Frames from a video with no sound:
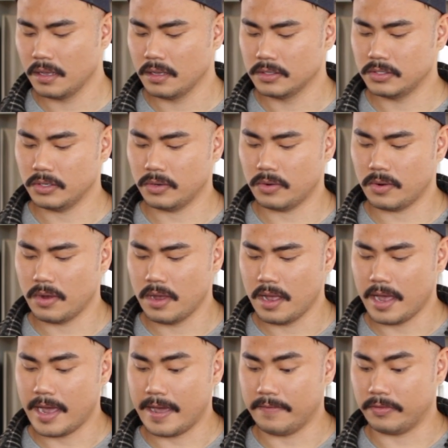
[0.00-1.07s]
So
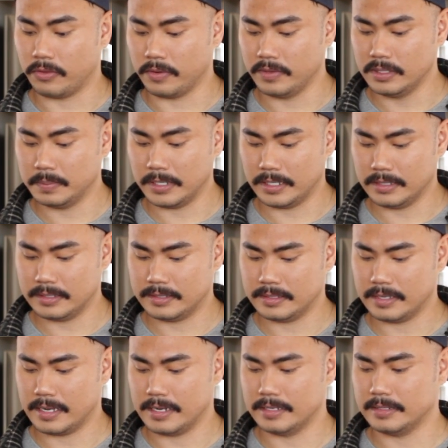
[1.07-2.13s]
I have 3 of these plants.
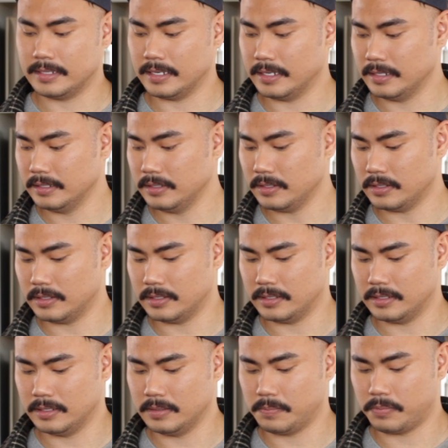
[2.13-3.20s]
I intend
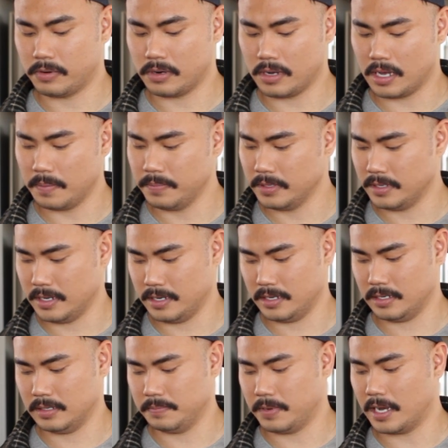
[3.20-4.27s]
on
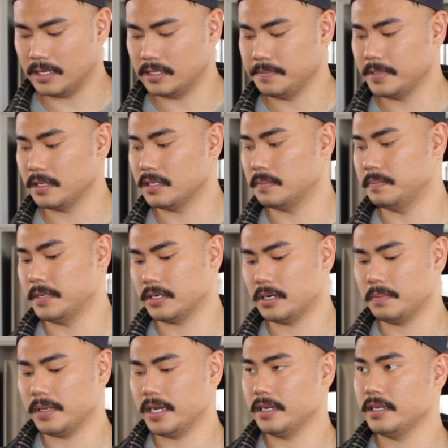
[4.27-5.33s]
propagating possibly this bigger
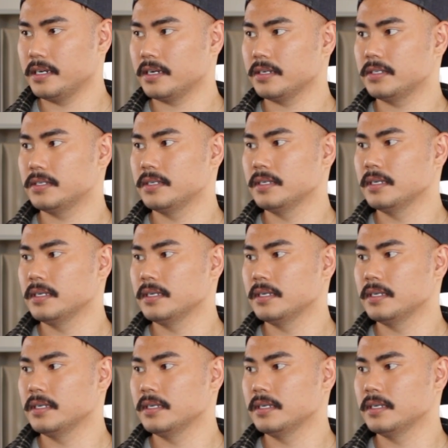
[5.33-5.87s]
plant here